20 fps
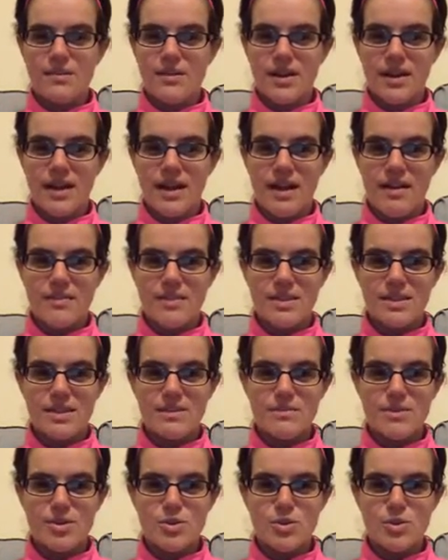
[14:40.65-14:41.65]
We're going to have a
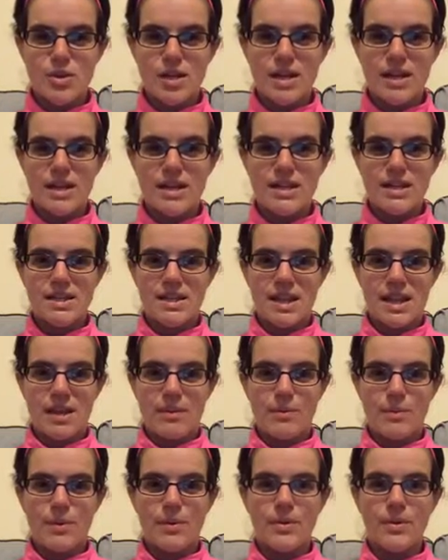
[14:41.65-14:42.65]
team and training
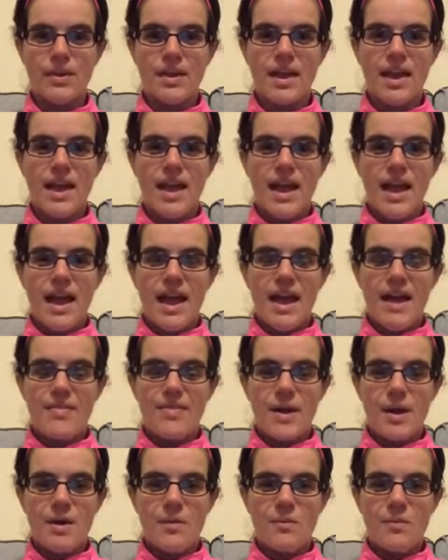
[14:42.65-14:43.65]
table
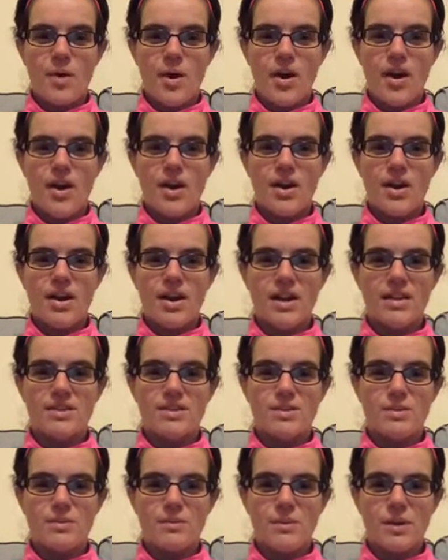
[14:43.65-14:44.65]
at that walk, and
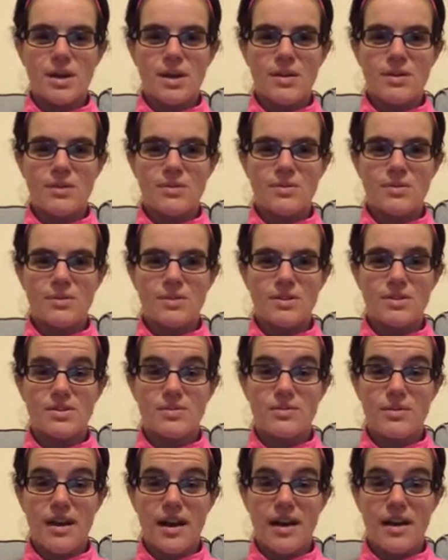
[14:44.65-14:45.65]
so I'm going to go
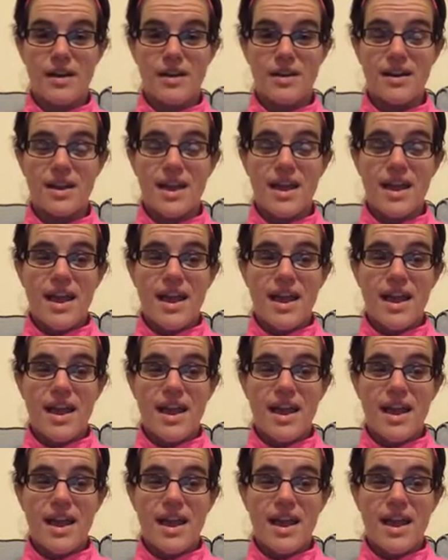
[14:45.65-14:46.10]
do that.